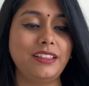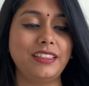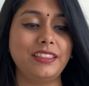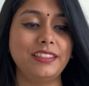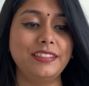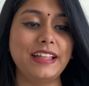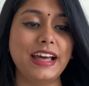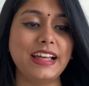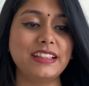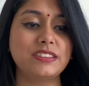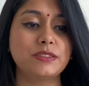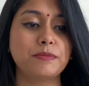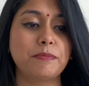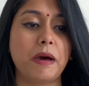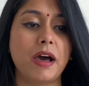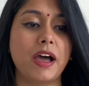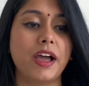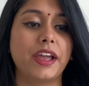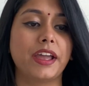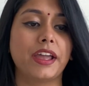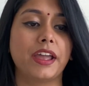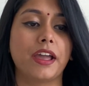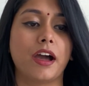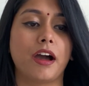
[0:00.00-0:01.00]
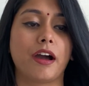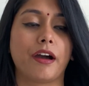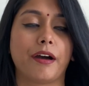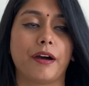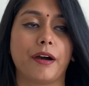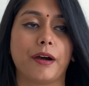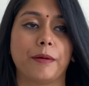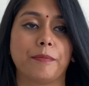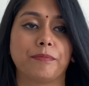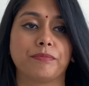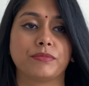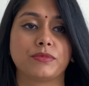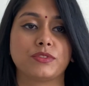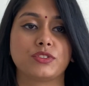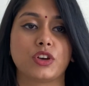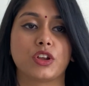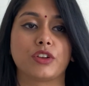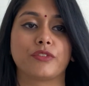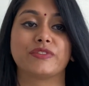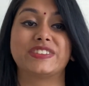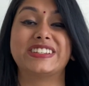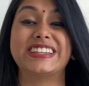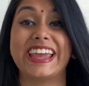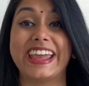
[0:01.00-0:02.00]
That's my sort
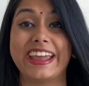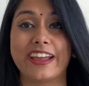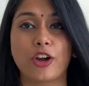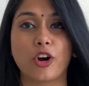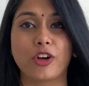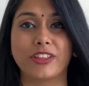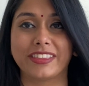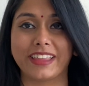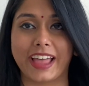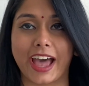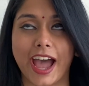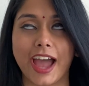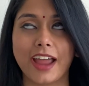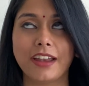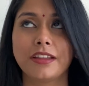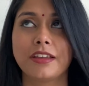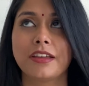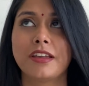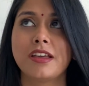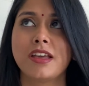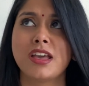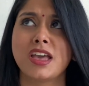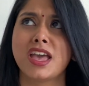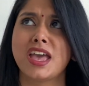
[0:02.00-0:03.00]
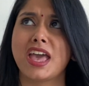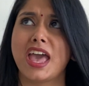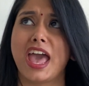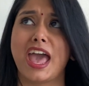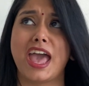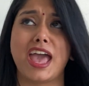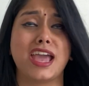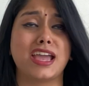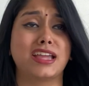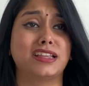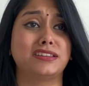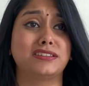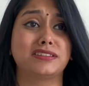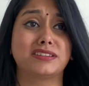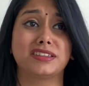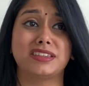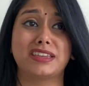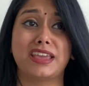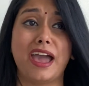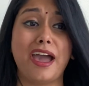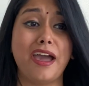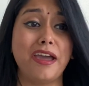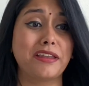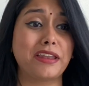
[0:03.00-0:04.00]
of take on that. And
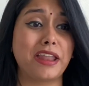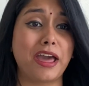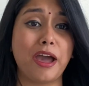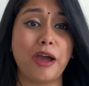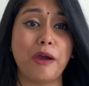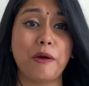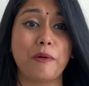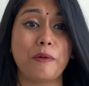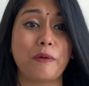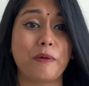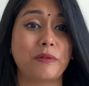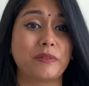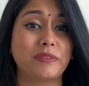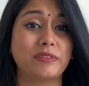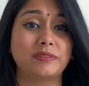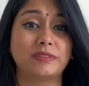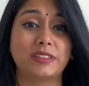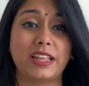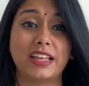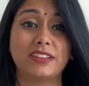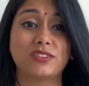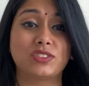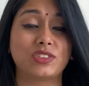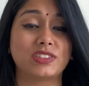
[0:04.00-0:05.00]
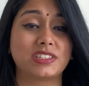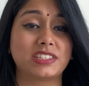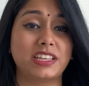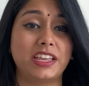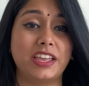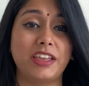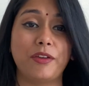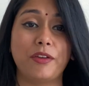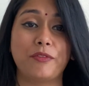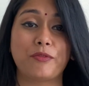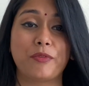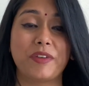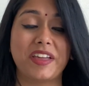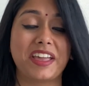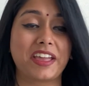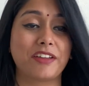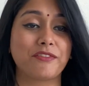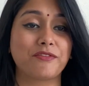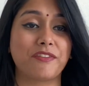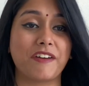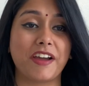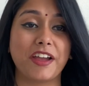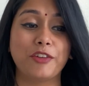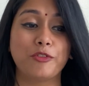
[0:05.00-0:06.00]
yeah, now let's see if we
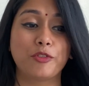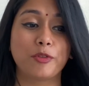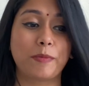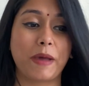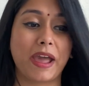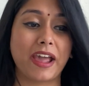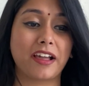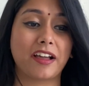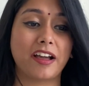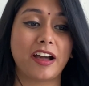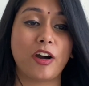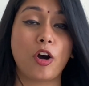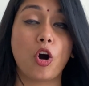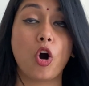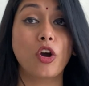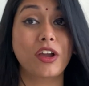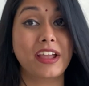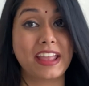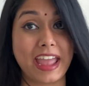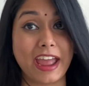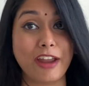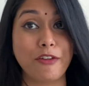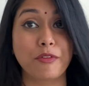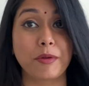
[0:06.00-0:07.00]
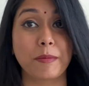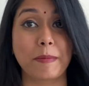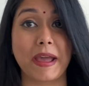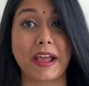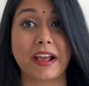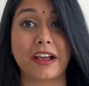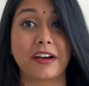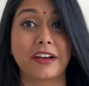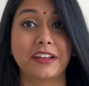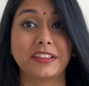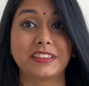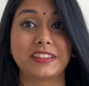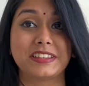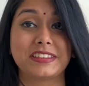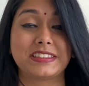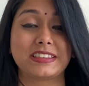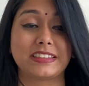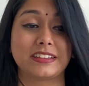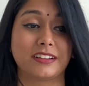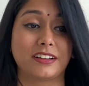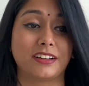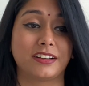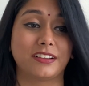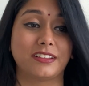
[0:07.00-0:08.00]
can find Rebekah or get Rebekah in this
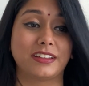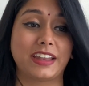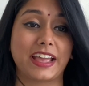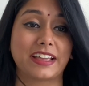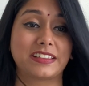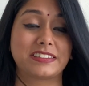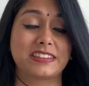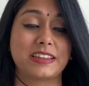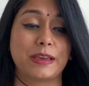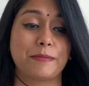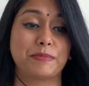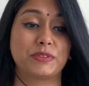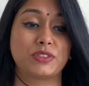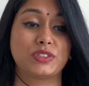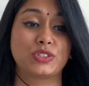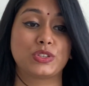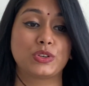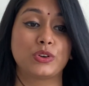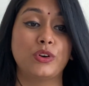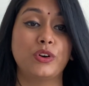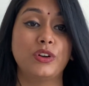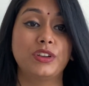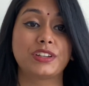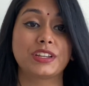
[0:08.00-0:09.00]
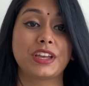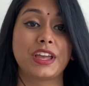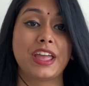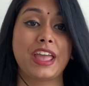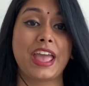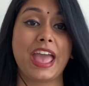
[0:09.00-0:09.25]
next episode.